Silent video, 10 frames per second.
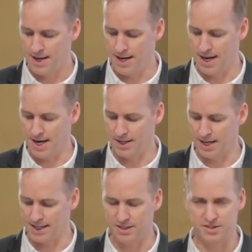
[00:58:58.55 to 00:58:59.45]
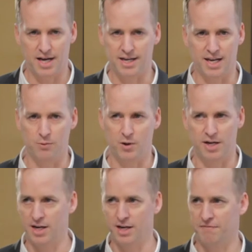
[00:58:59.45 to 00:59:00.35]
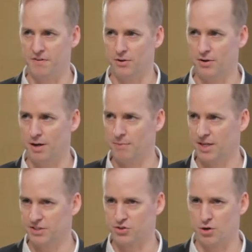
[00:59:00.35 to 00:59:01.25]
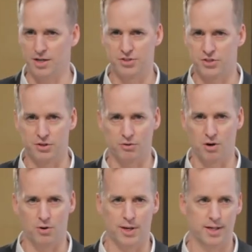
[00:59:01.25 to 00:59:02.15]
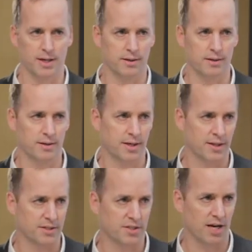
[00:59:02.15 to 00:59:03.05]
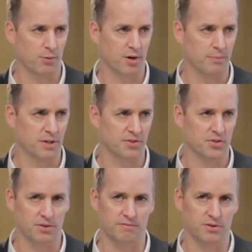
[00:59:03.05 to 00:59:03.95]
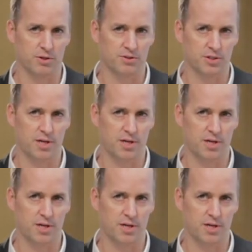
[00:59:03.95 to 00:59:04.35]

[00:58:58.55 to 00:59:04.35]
And I guess like anyone in any field, I'm being stretched and growing and, and that's kind of what it means to live the Christian